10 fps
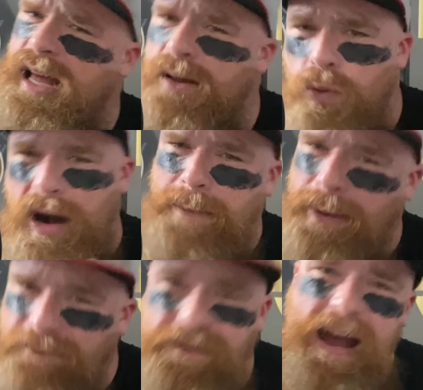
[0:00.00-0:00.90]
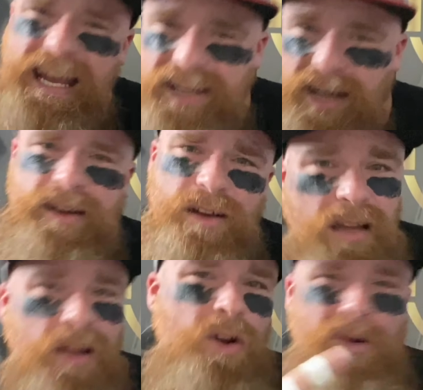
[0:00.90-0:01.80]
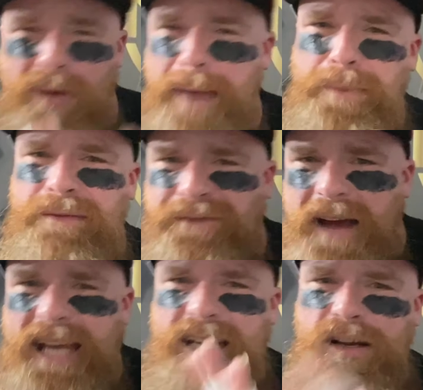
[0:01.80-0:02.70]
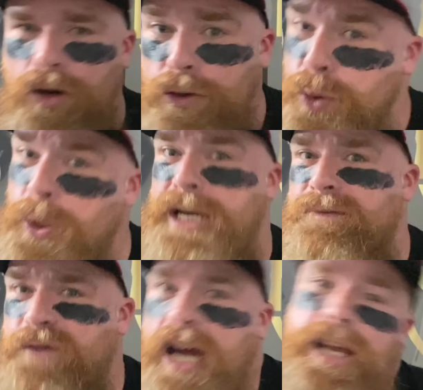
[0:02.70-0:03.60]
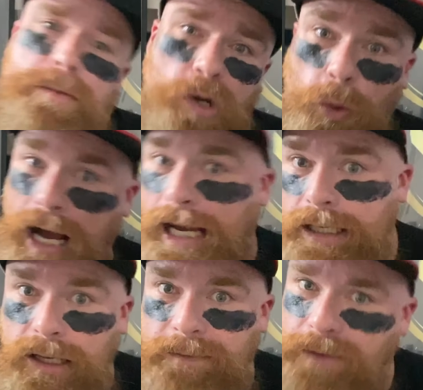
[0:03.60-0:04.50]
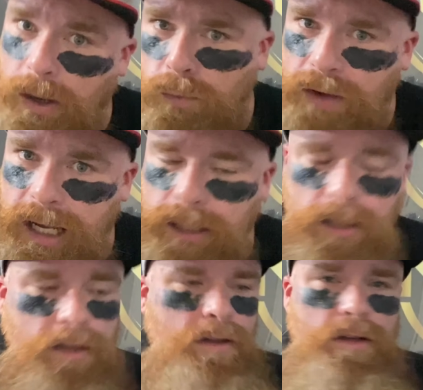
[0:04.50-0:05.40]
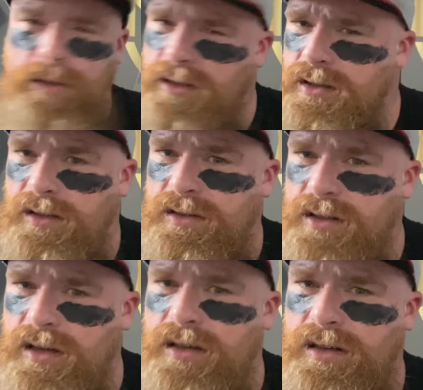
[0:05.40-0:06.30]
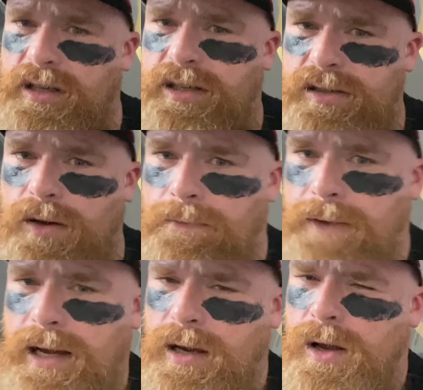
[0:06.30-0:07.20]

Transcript: Rapid fire, Earth, Wind, and Fire, Mariah on fire. This girl is on fire.